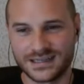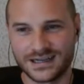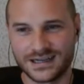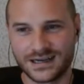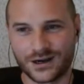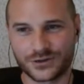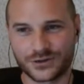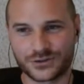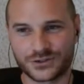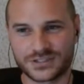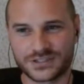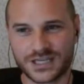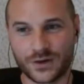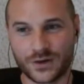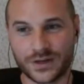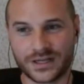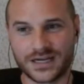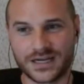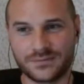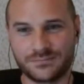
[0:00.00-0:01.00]
are just
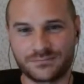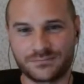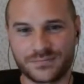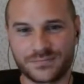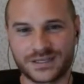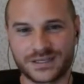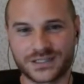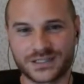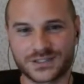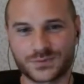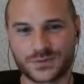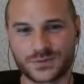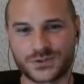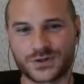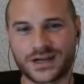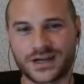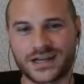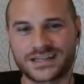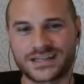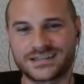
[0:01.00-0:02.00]
going up because we're
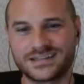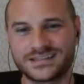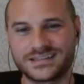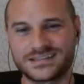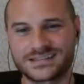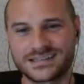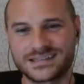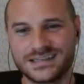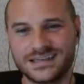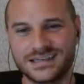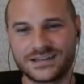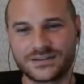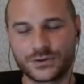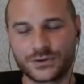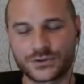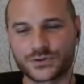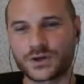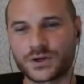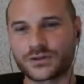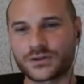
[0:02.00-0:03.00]
trying this,
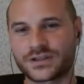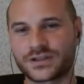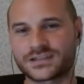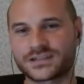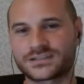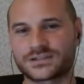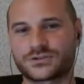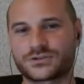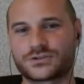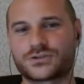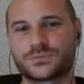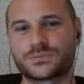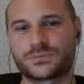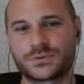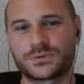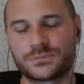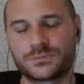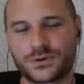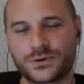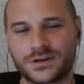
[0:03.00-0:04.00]
those are all things that are
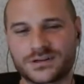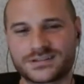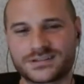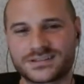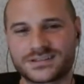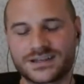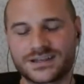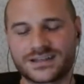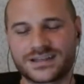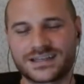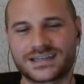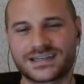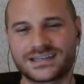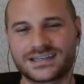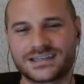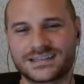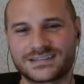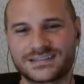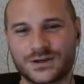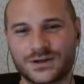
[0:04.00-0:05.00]
super important. So I think
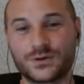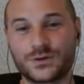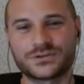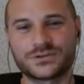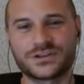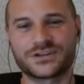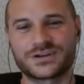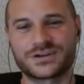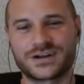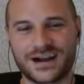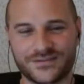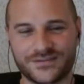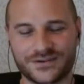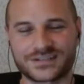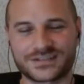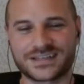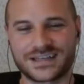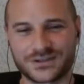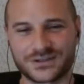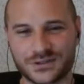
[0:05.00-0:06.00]
it's a whole nother
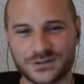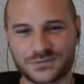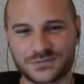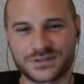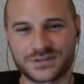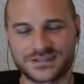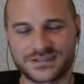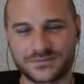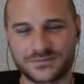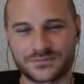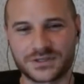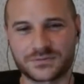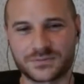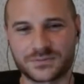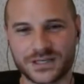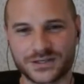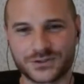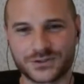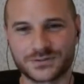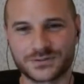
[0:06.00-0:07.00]
conversation, but something to
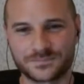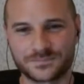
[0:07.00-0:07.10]
mention.